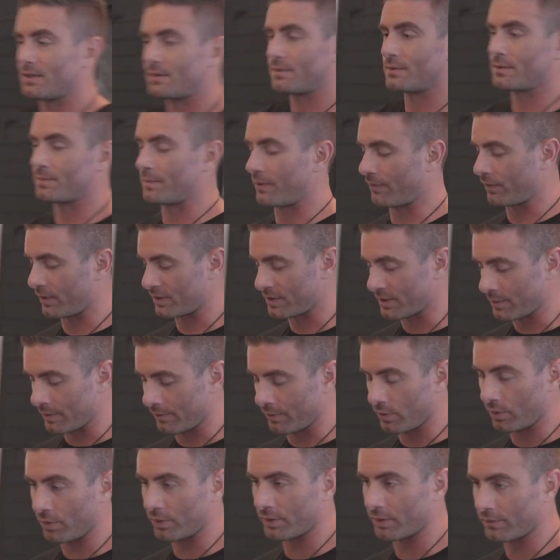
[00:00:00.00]
It's my first time ever
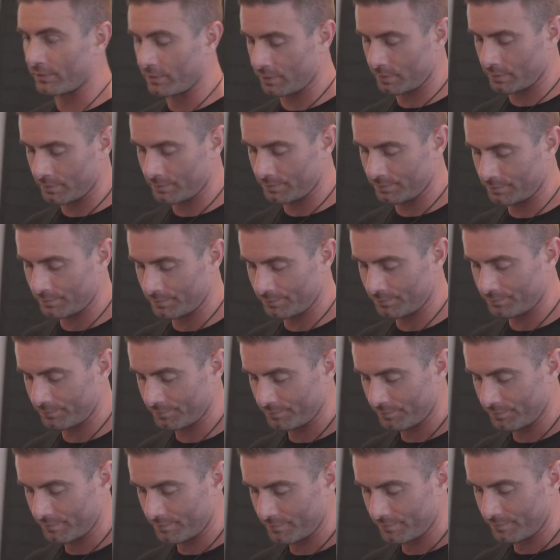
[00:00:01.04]
holding a phone.
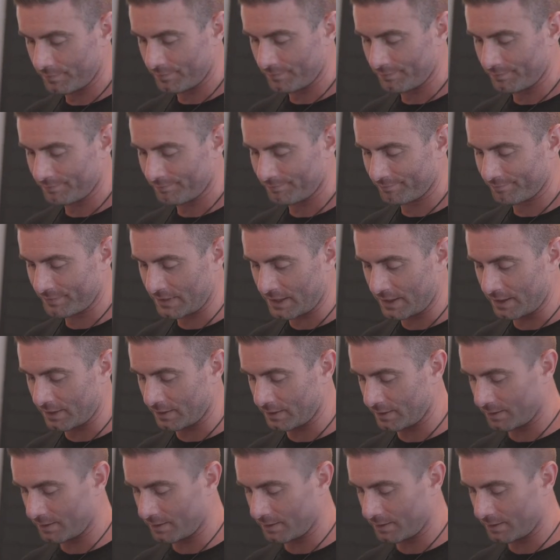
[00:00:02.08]
yeah.